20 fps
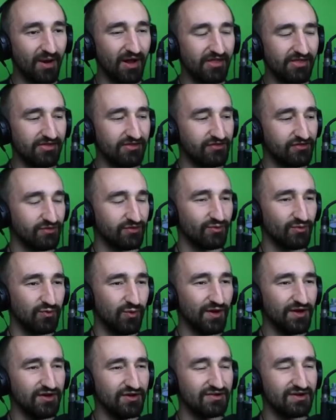buns,
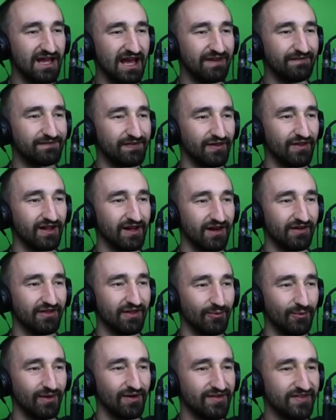what do you get for, are
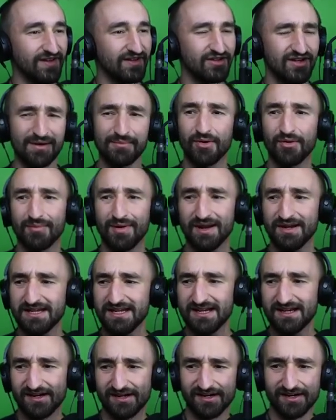they worth it? Do you get more
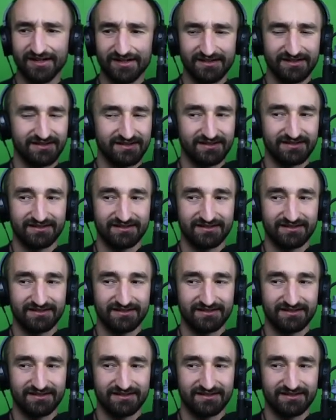money, or?